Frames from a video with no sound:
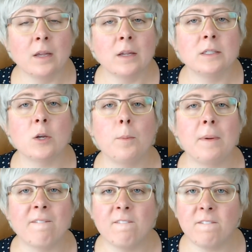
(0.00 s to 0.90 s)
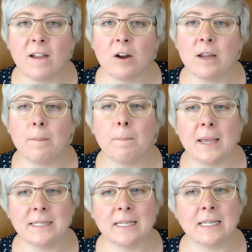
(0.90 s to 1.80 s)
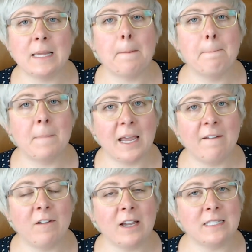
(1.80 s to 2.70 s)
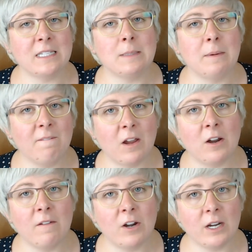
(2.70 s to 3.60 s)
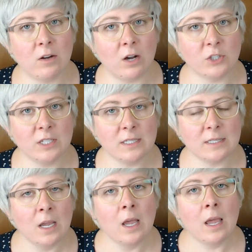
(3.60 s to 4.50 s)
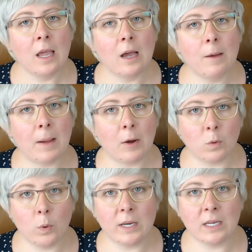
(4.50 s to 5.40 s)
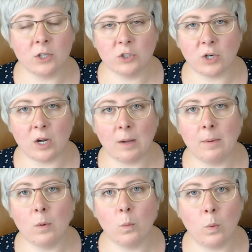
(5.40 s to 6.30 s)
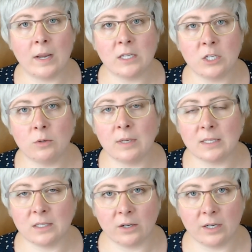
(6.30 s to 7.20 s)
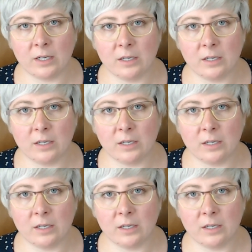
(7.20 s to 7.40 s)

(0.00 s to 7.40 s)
So be very, basically my advice is to be very, very cautious about quitting your job when you get started.